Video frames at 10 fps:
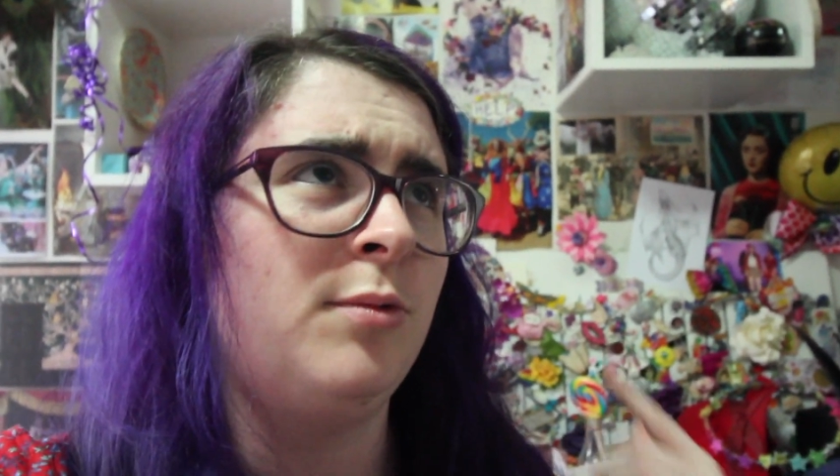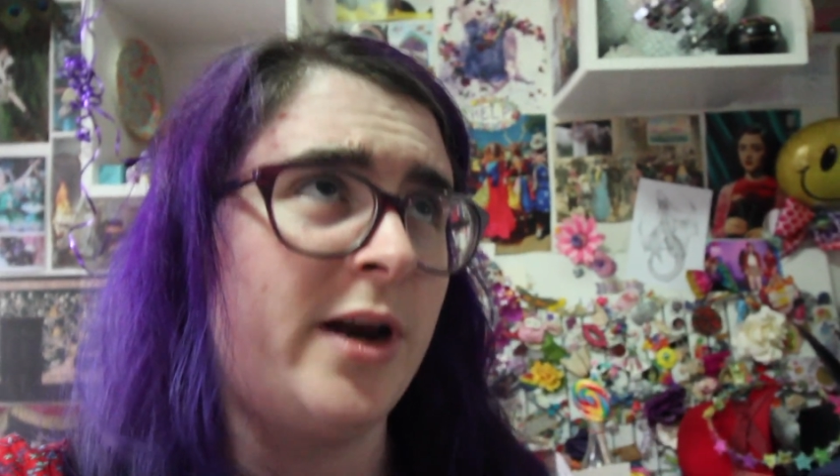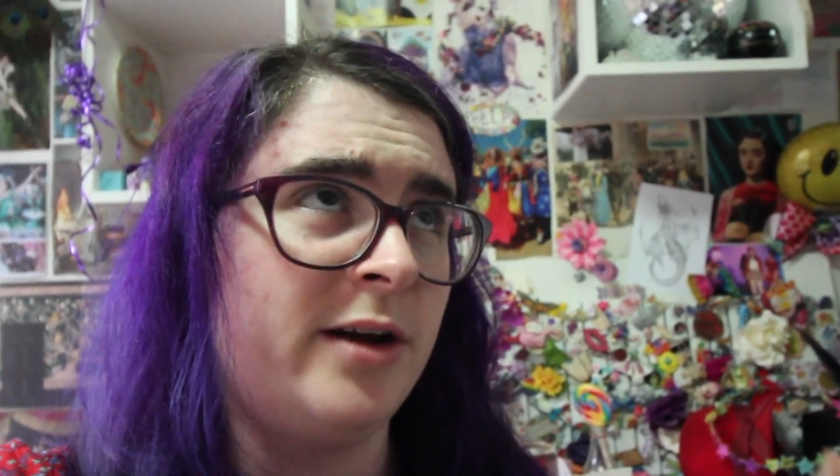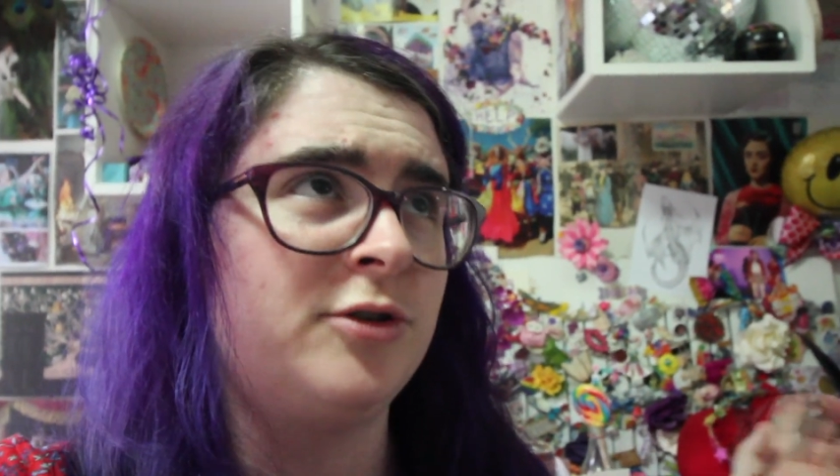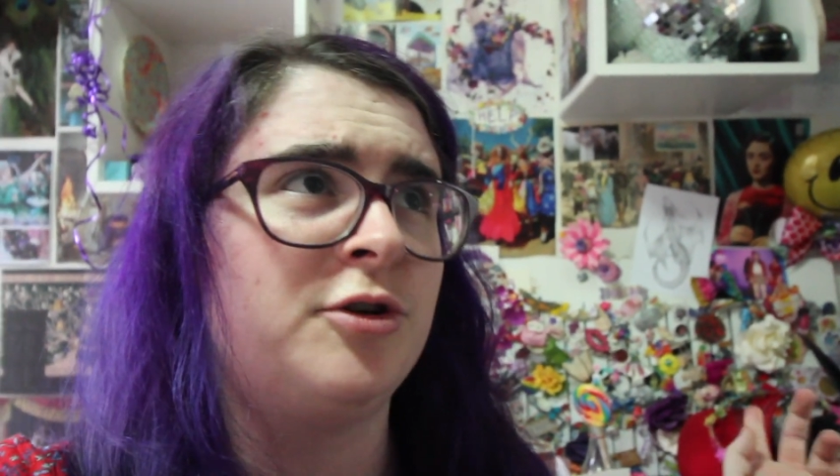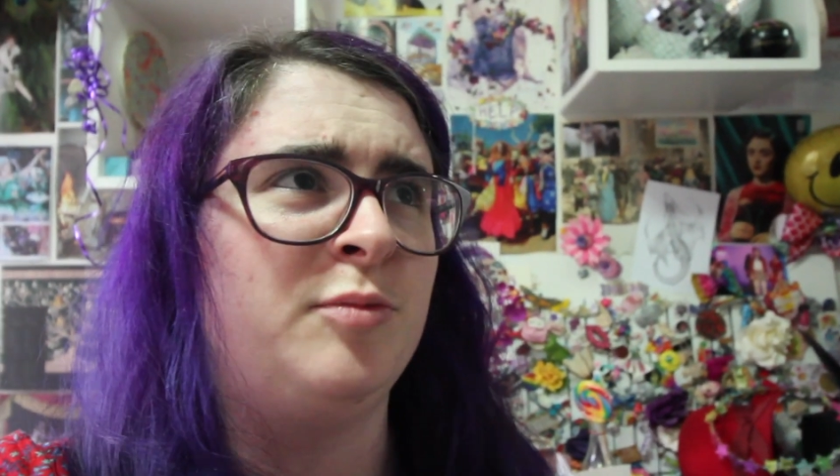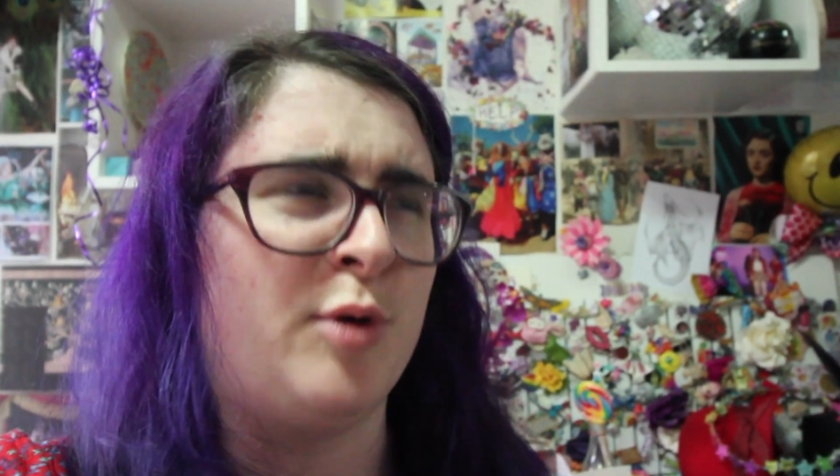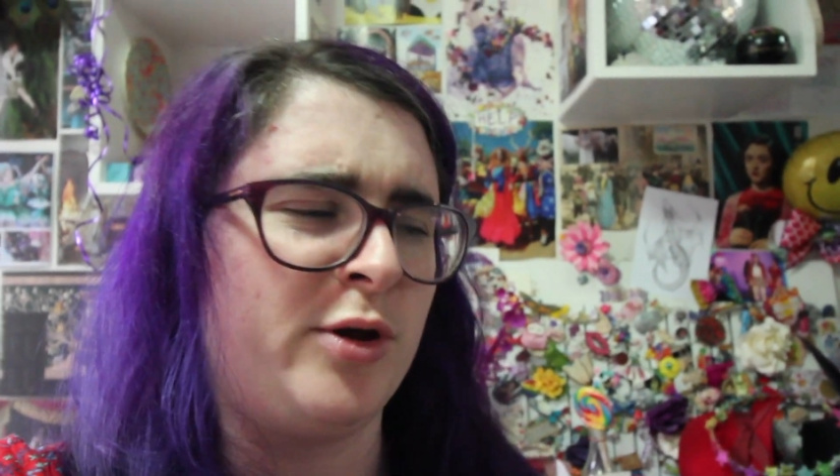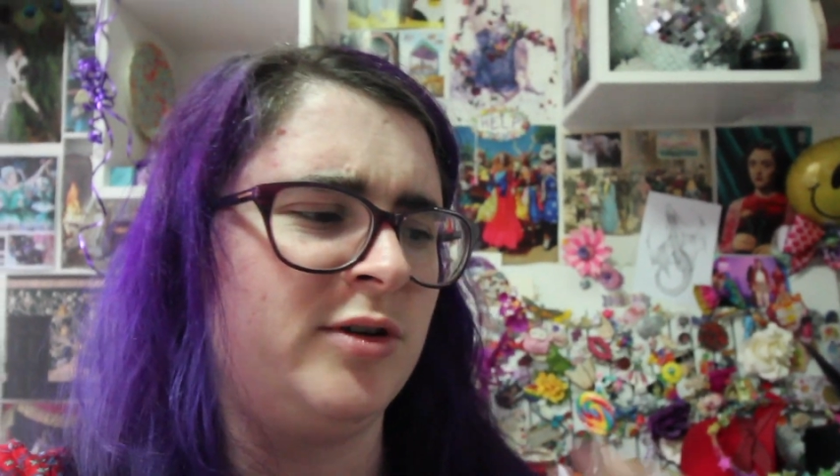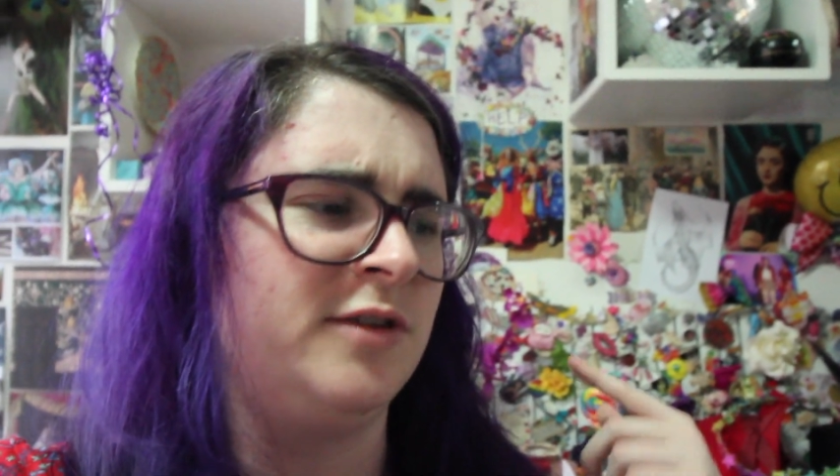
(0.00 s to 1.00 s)
100
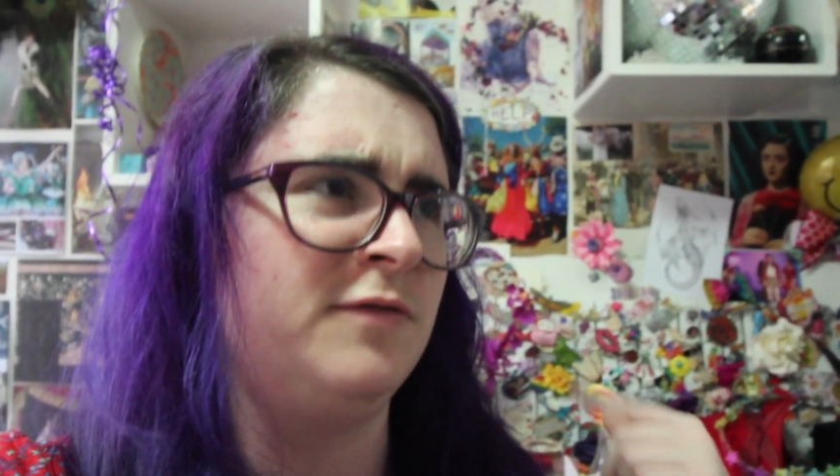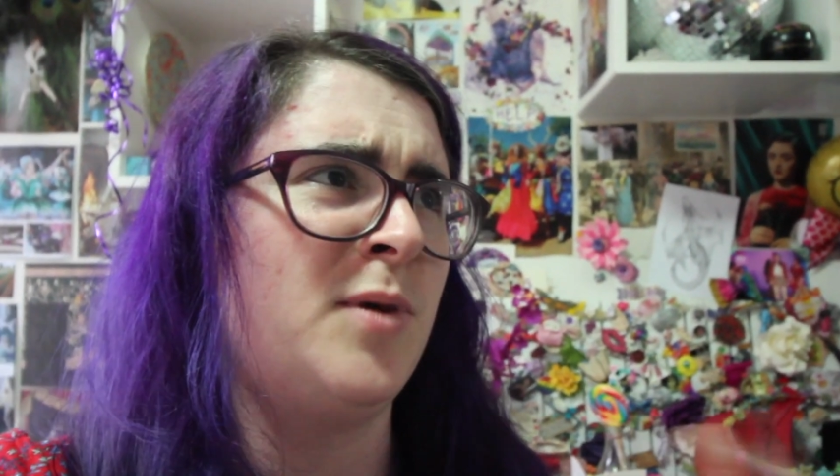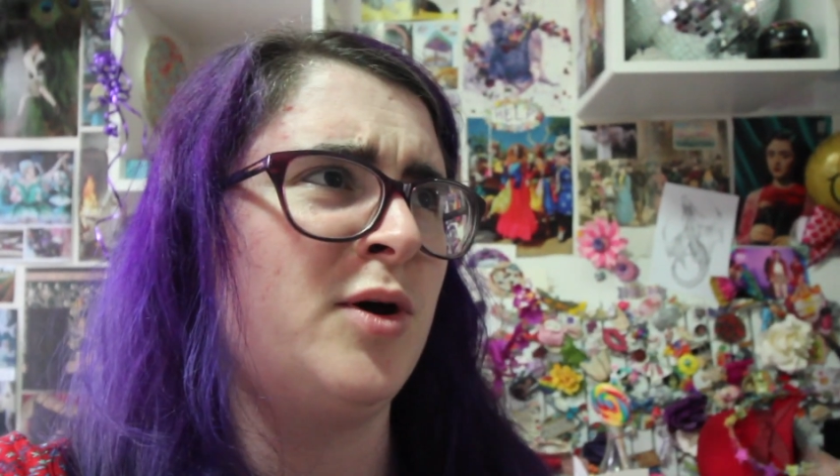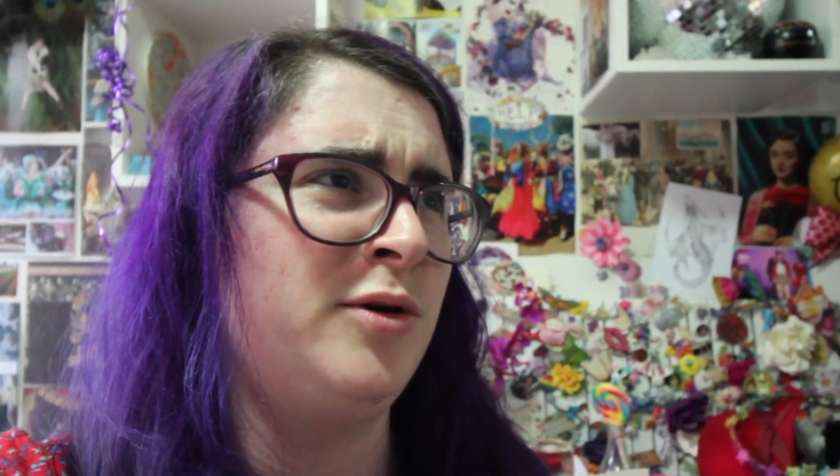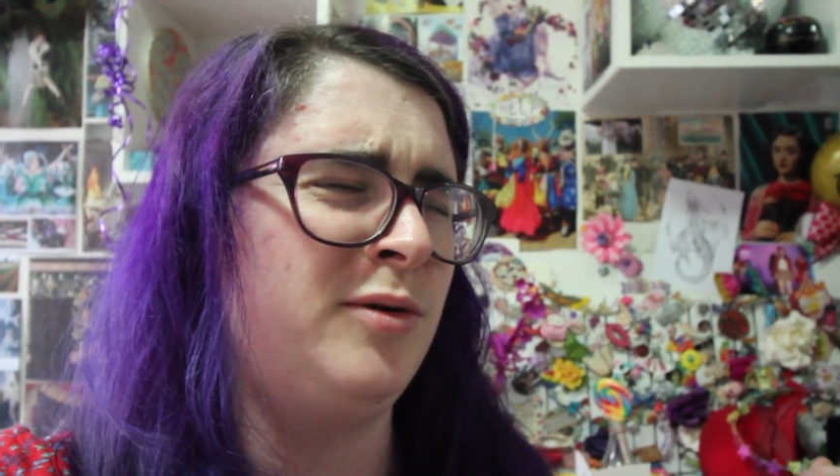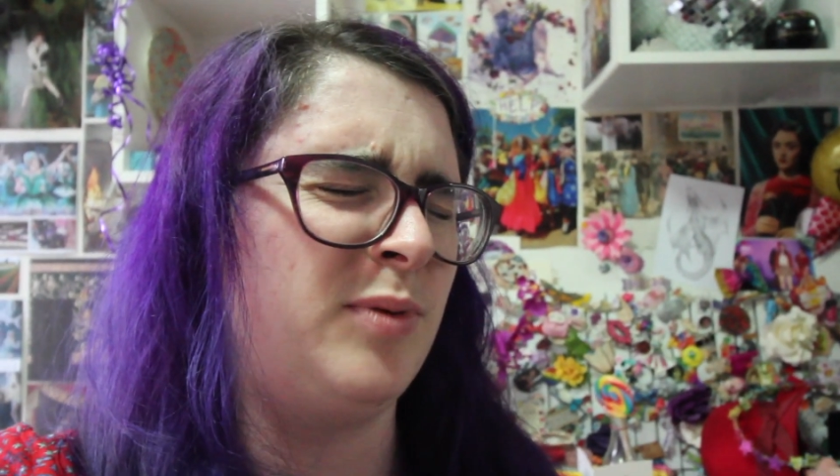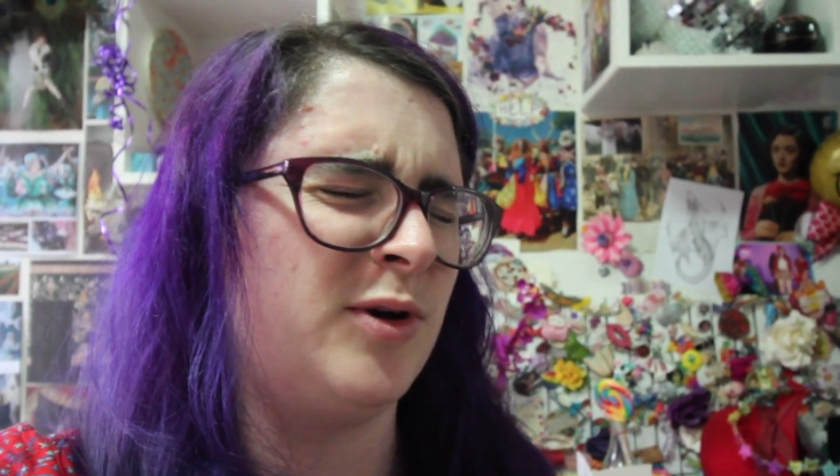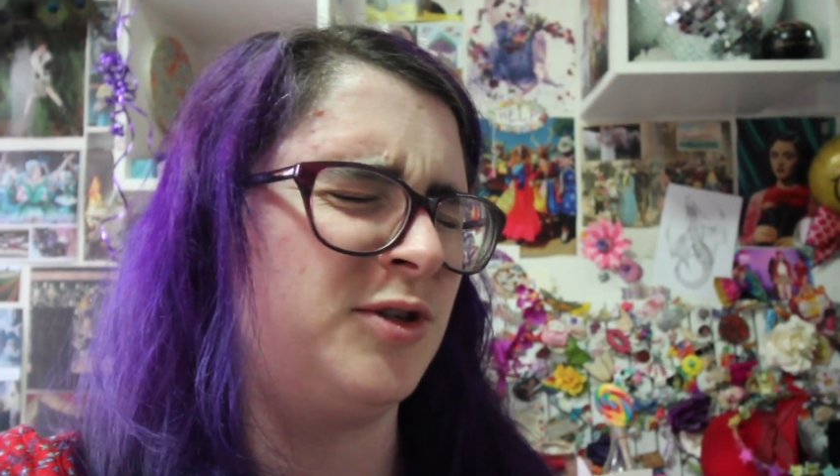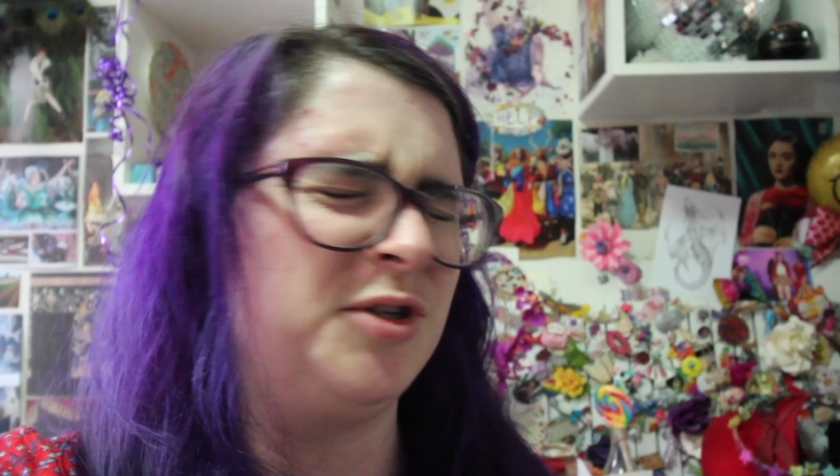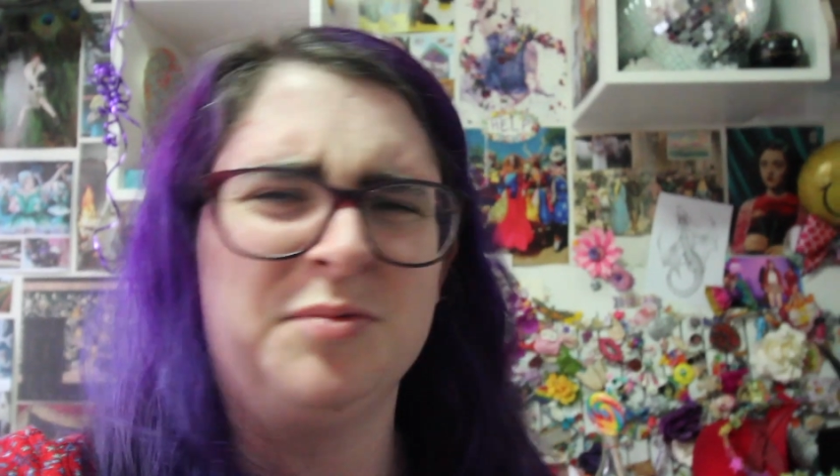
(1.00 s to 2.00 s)
bottles of Mod
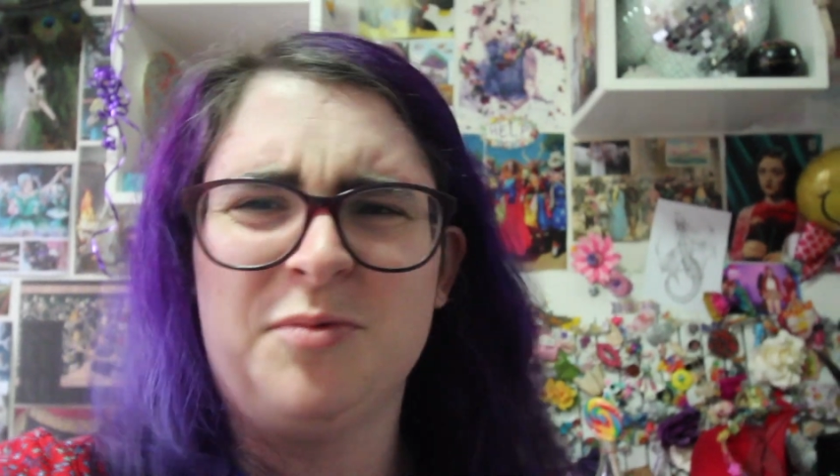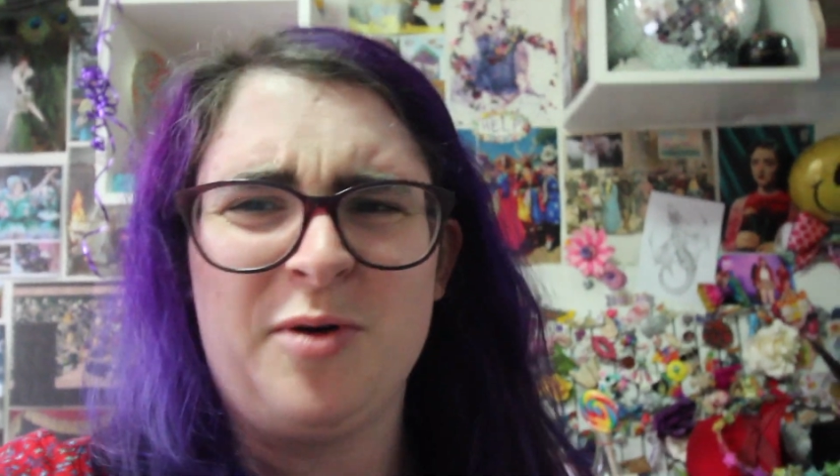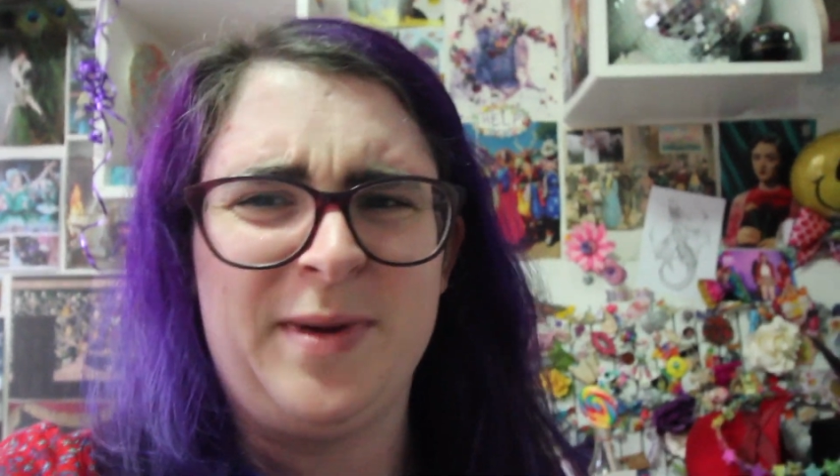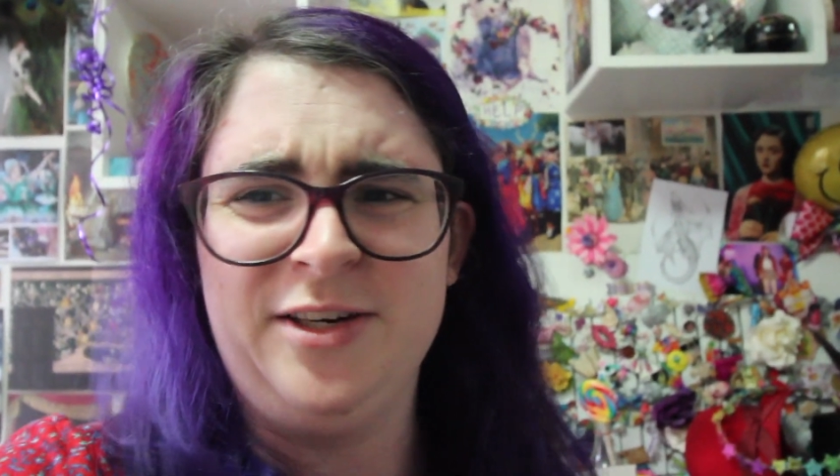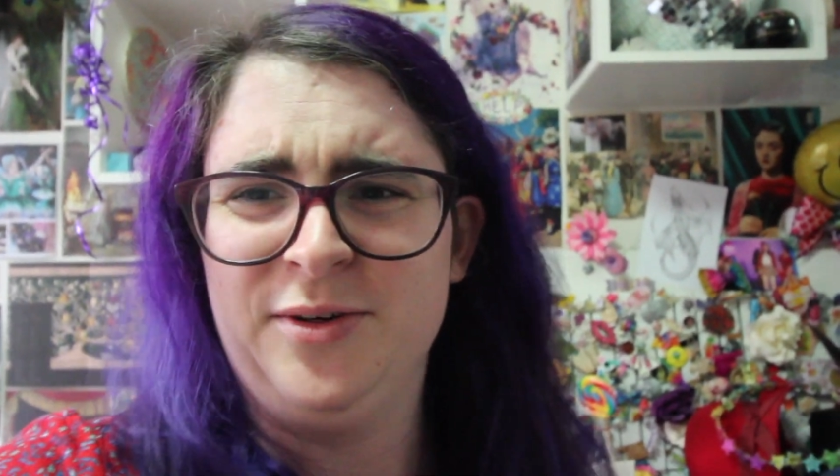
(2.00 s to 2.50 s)
Podge. What am I